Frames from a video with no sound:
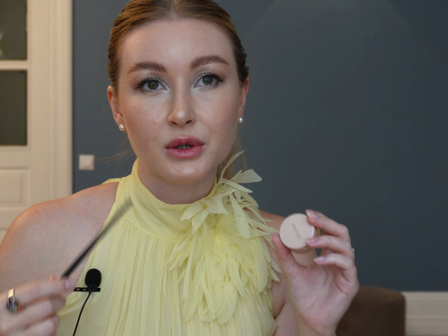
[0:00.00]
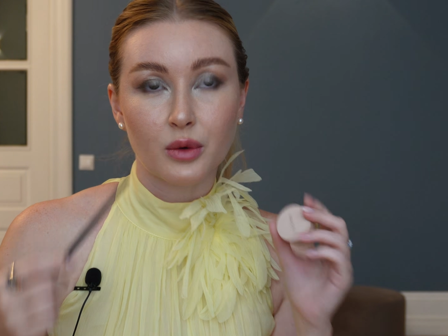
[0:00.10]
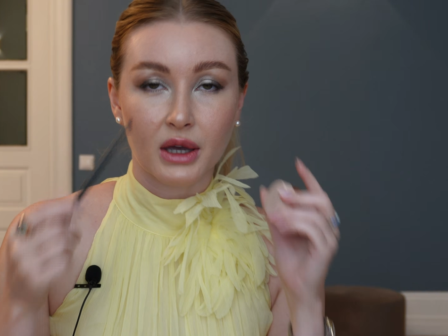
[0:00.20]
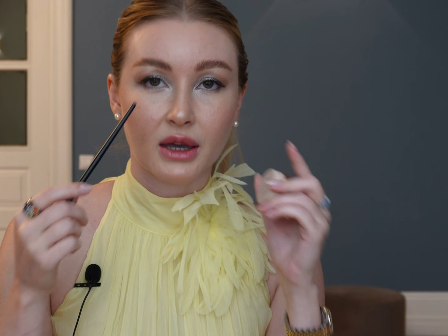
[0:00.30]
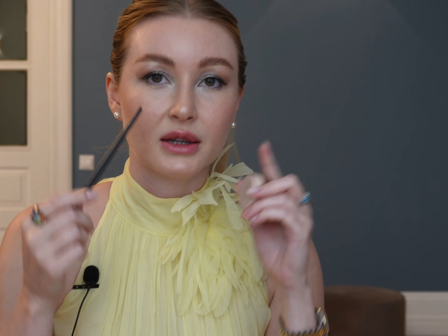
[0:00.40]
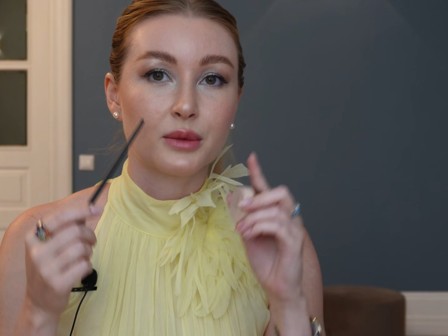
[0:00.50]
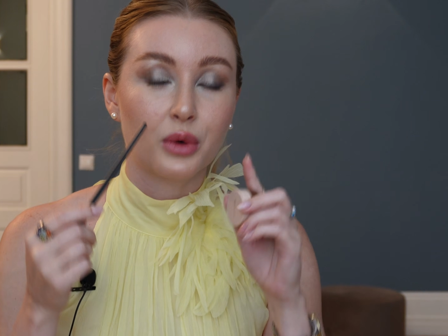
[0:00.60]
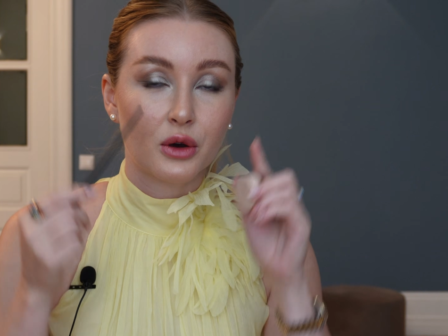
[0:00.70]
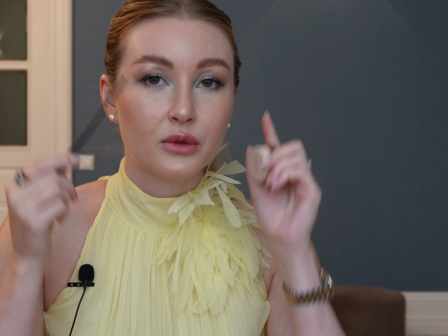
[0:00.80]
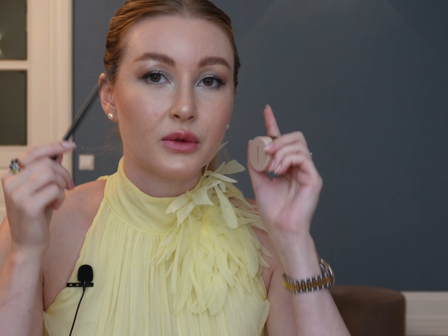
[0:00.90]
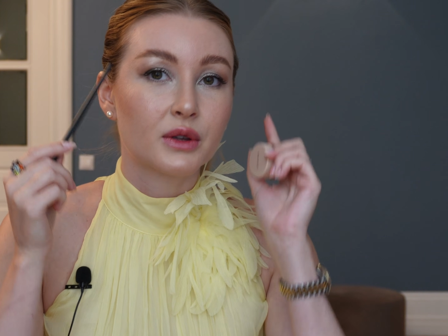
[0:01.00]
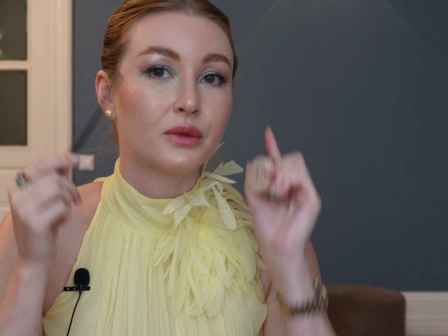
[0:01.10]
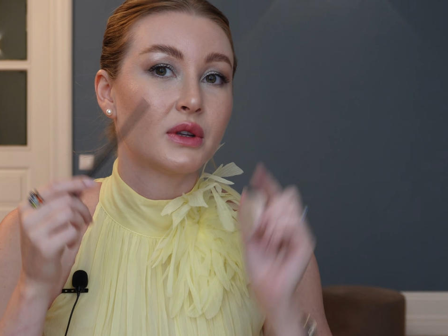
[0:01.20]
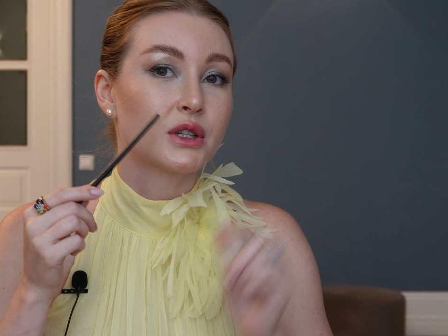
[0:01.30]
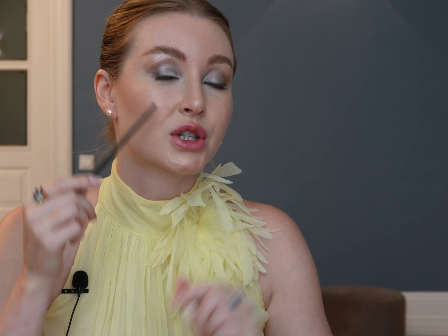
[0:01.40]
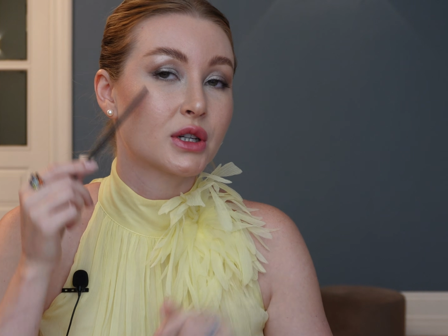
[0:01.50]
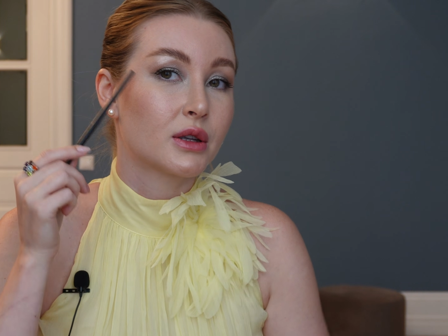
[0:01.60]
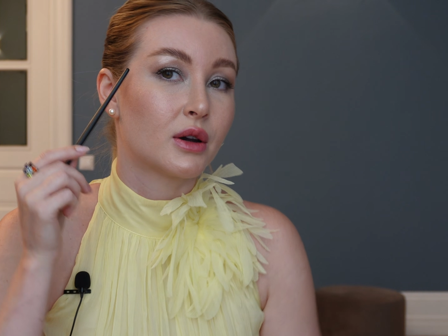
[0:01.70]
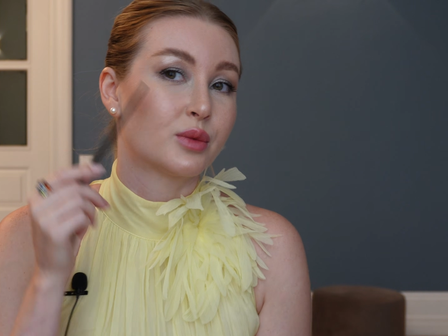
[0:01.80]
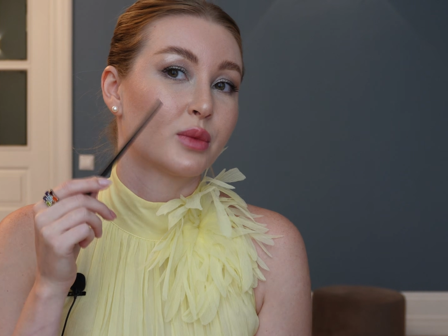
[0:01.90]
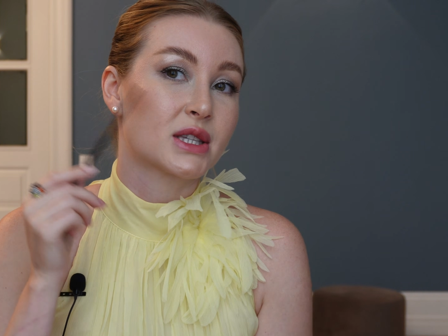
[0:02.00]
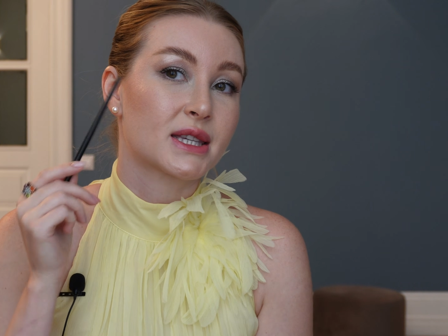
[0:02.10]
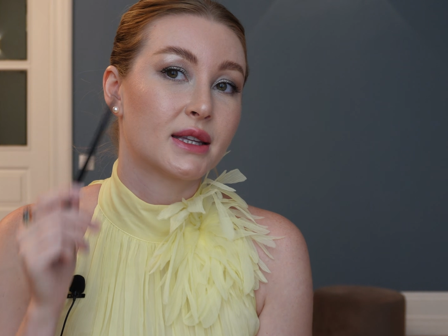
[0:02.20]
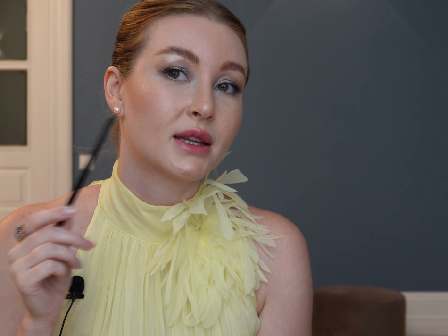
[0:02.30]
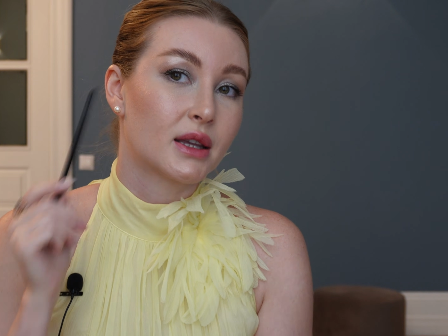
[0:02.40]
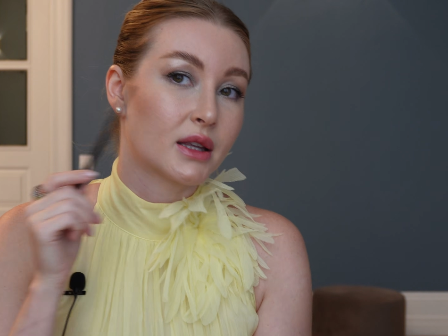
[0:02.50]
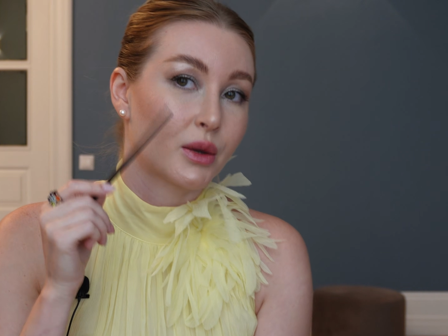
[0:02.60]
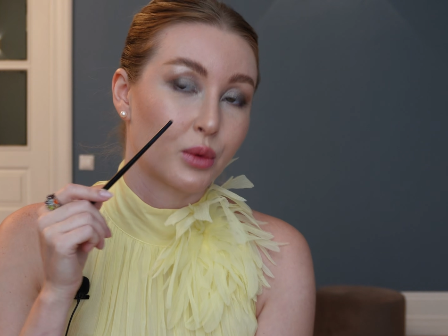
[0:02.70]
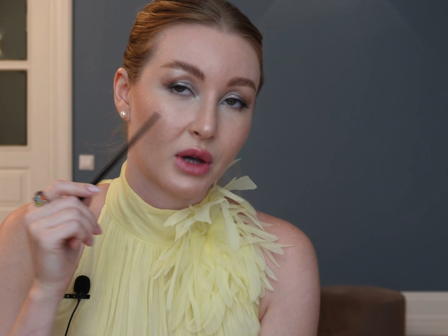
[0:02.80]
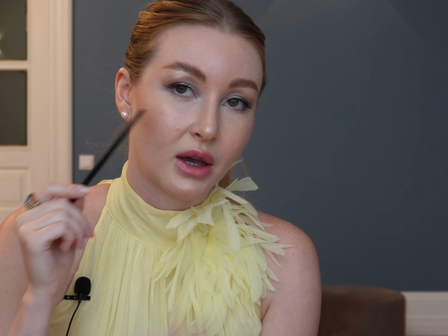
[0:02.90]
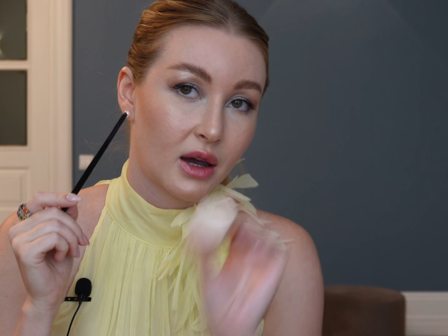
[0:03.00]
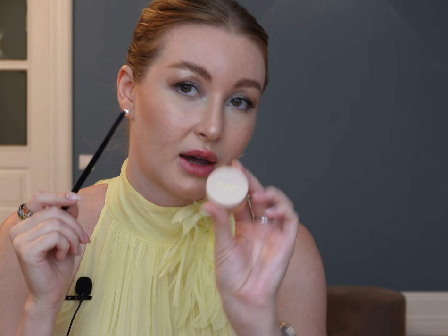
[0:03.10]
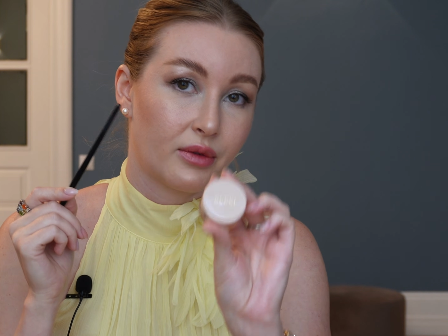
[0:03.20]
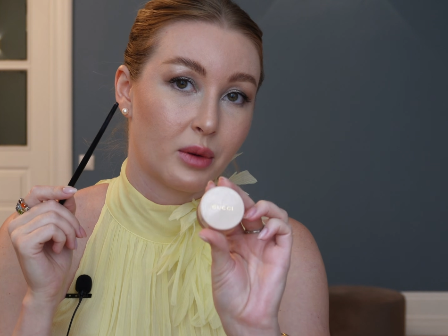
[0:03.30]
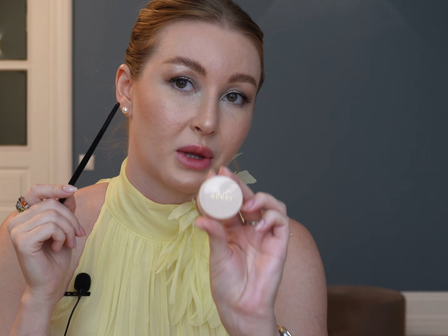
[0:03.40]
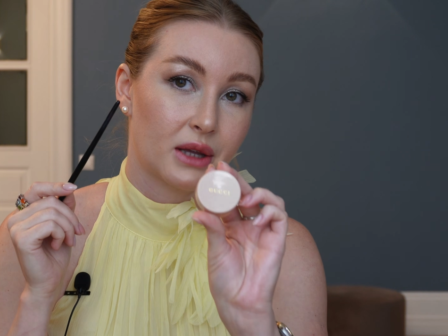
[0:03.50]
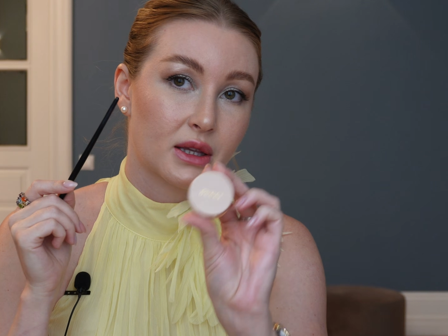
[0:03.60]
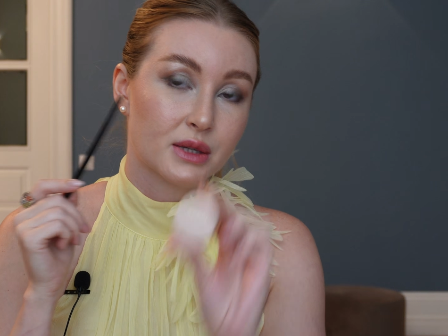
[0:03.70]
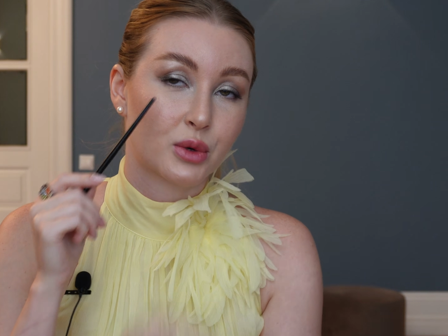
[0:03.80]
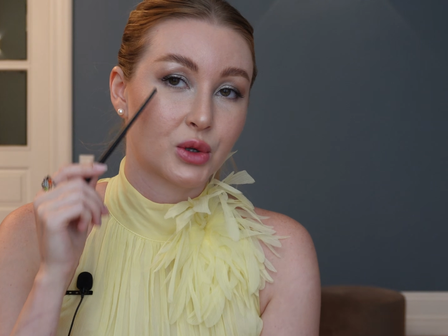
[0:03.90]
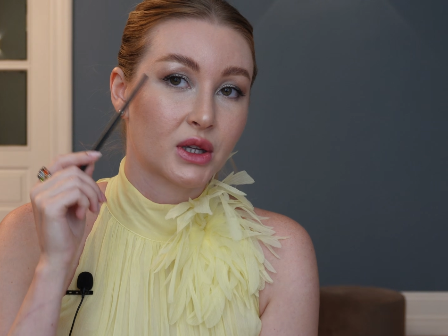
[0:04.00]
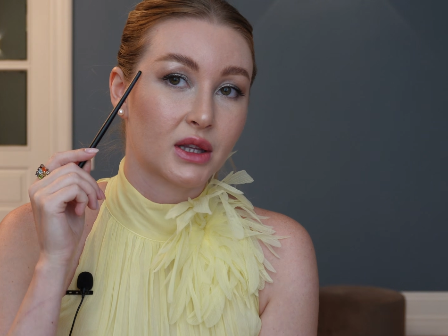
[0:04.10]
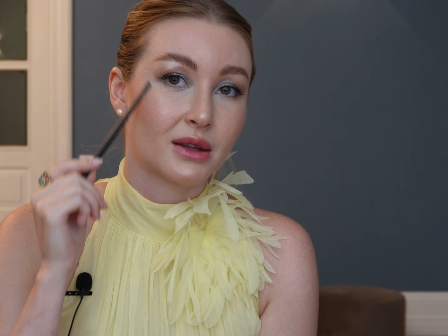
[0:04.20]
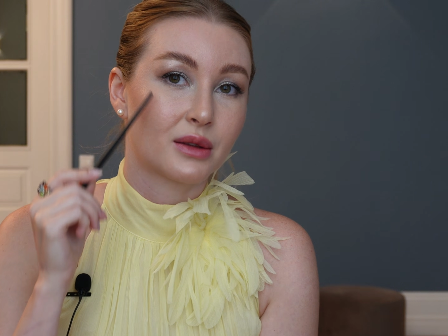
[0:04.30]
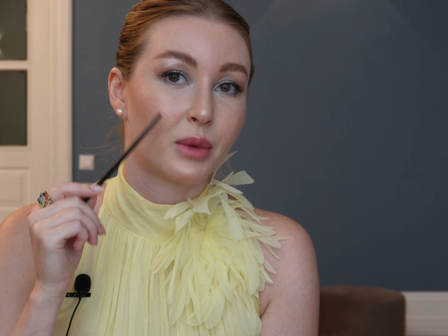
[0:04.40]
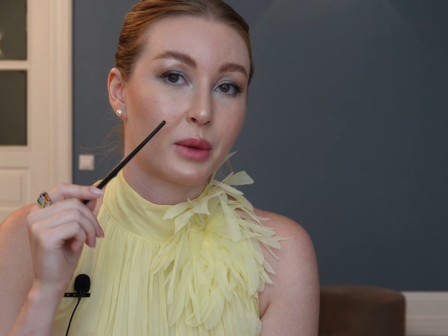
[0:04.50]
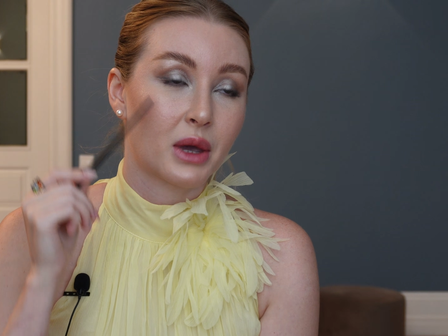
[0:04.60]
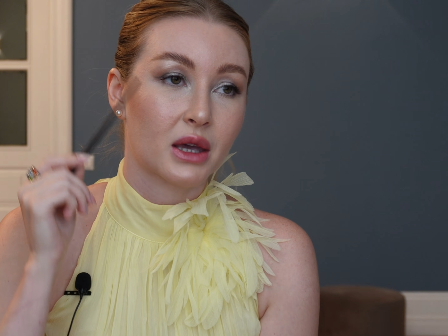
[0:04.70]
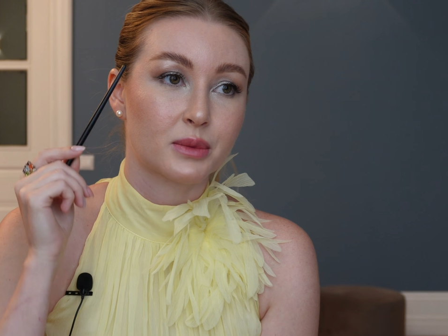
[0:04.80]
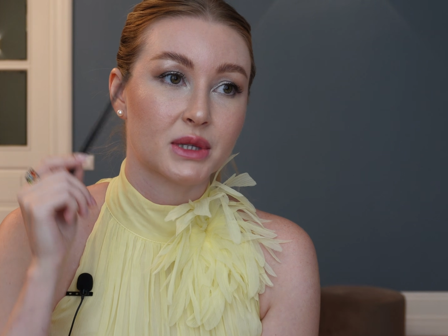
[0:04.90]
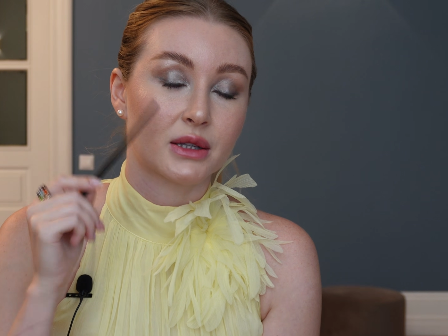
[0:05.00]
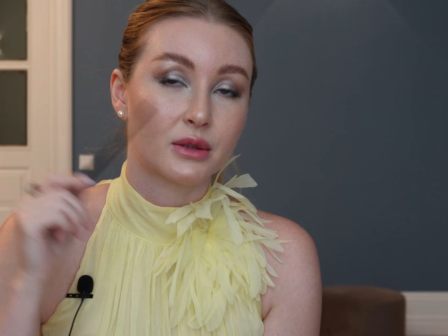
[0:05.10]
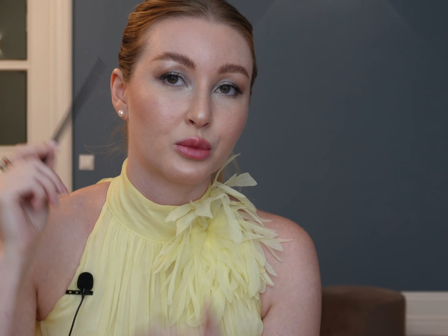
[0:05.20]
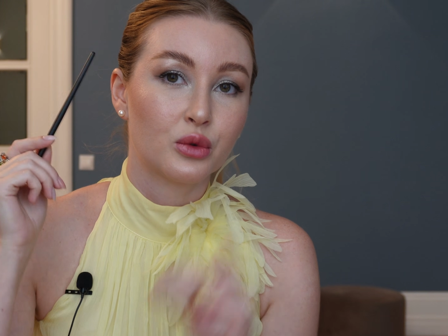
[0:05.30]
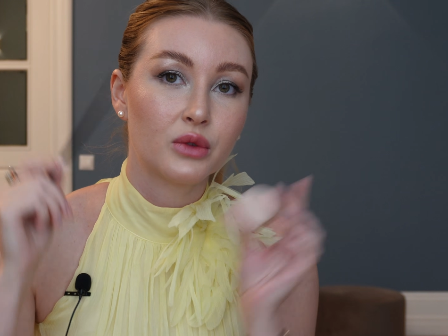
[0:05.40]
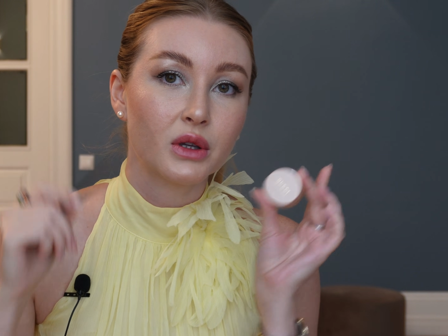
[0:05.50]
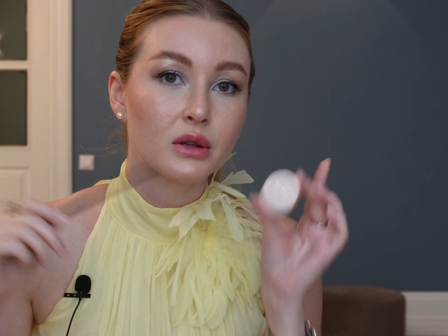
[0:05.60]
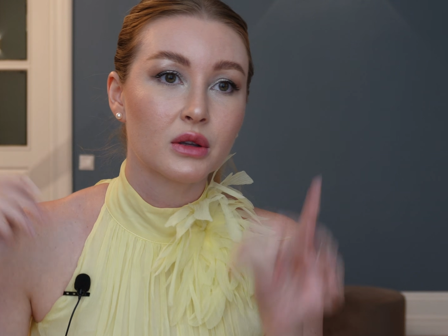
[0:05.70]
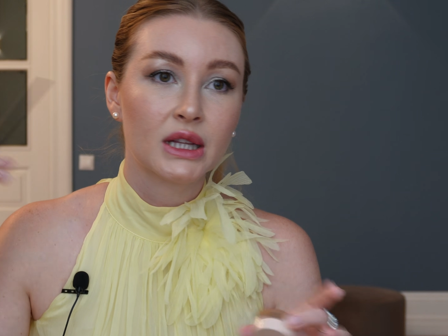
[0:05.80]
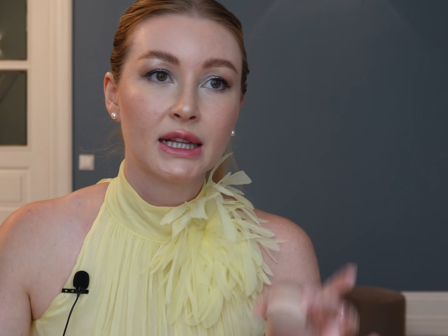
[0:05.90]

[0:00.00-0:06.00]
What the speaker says: So I had perfect finishing on my skin, and then I have applied this product and my makeup started moving,